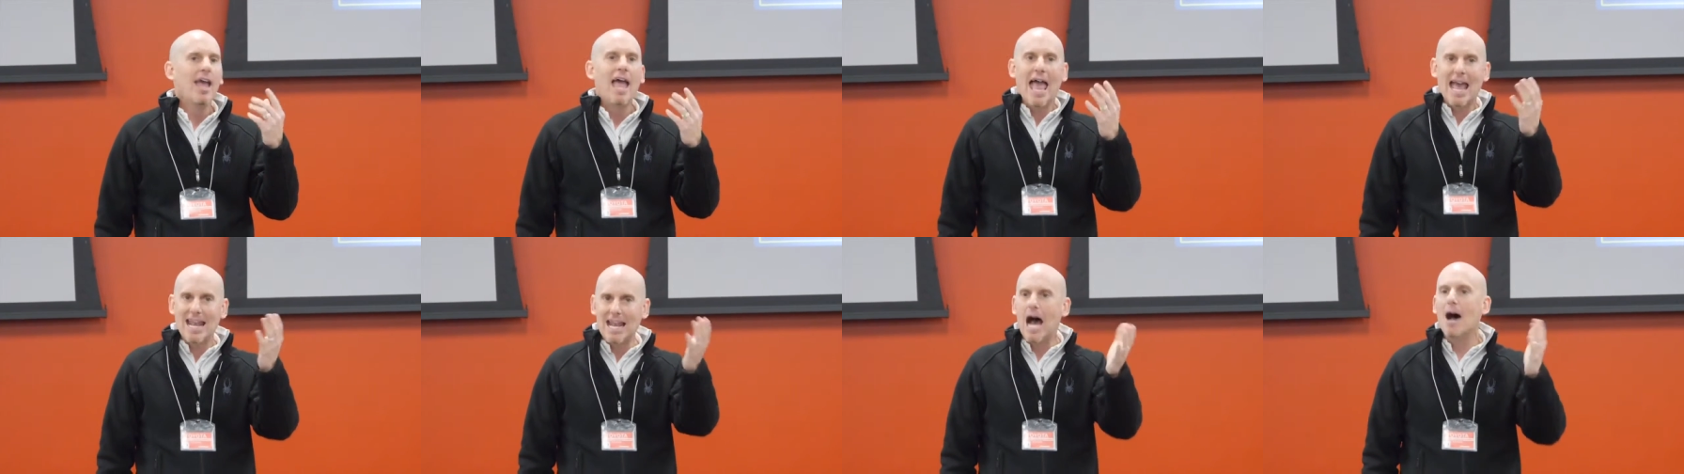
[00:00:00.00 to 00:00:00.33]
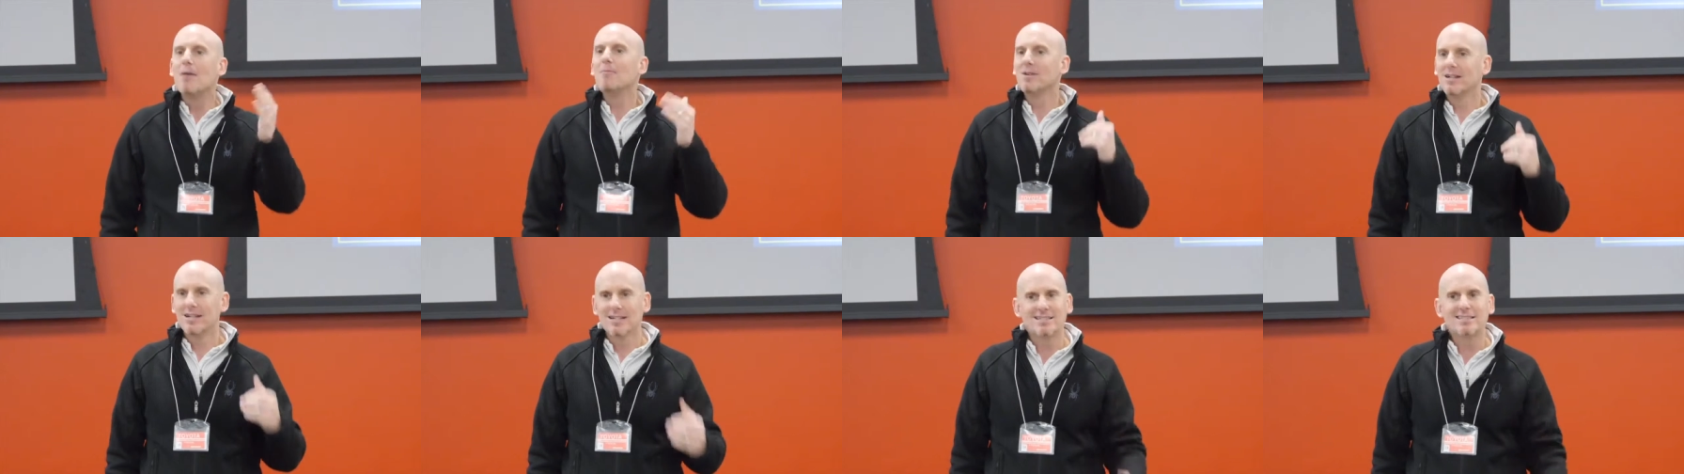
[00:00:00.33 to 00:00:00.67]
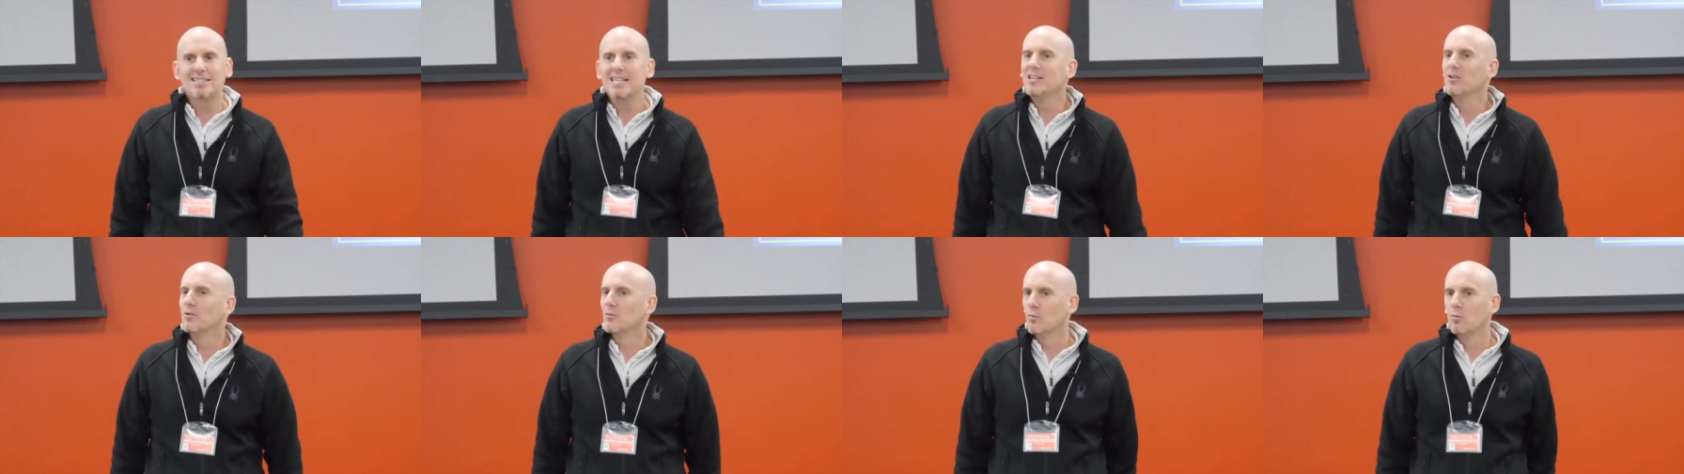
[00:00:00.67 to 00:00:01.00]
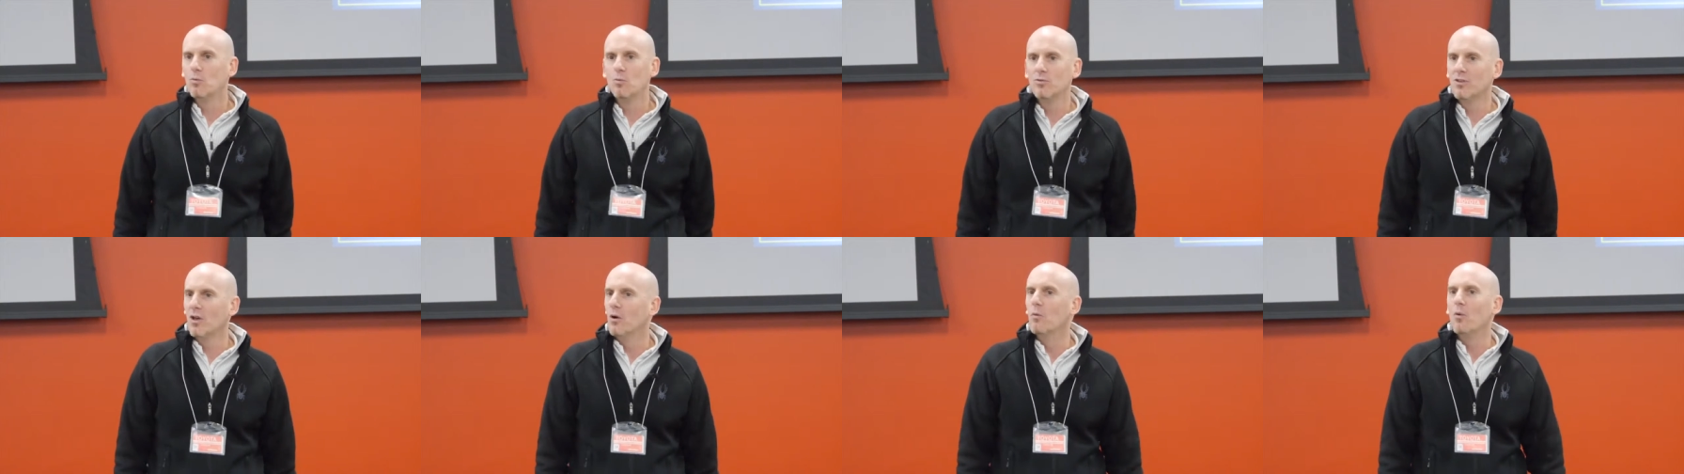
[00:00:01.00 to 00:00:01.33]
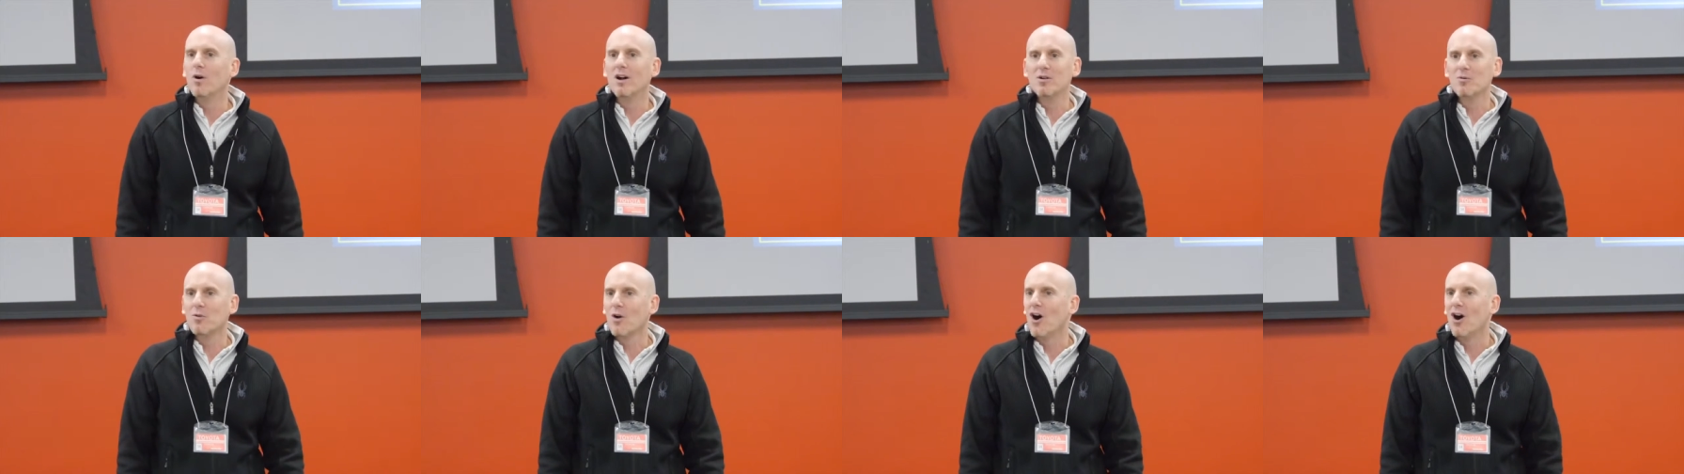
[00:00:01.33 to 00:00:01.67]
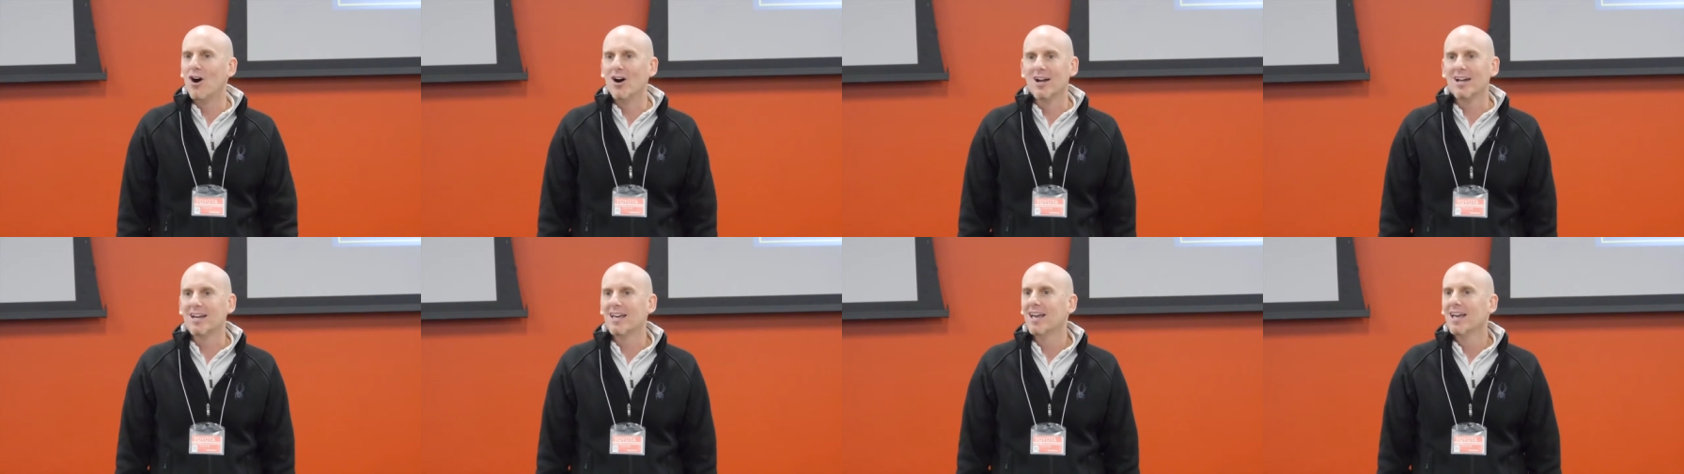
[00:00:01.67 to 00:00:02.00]
And I'm going to see the, the one
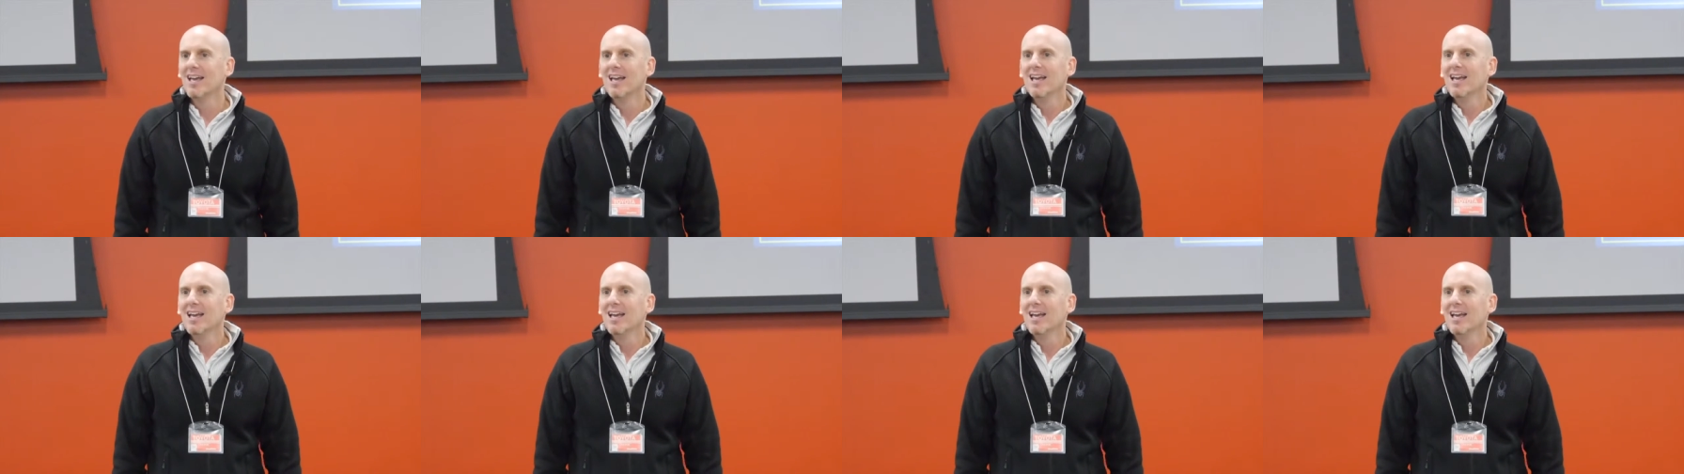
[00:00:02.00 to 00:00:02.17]
wrong.